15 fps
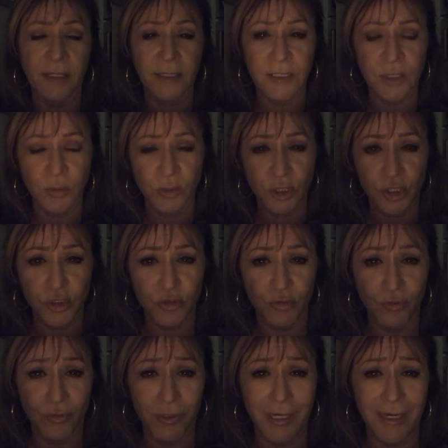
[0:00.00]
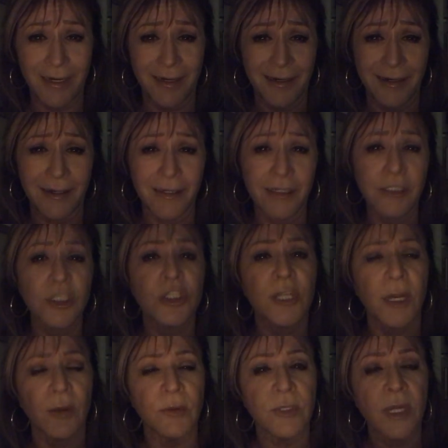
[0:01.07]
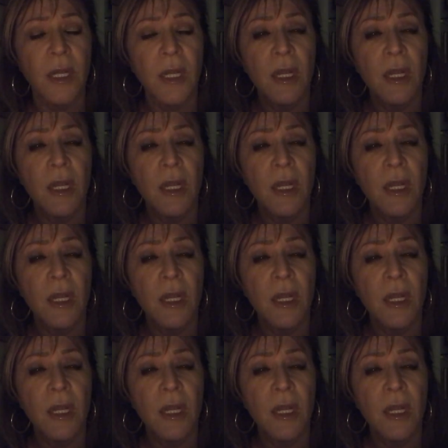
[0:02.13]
and so stretched out.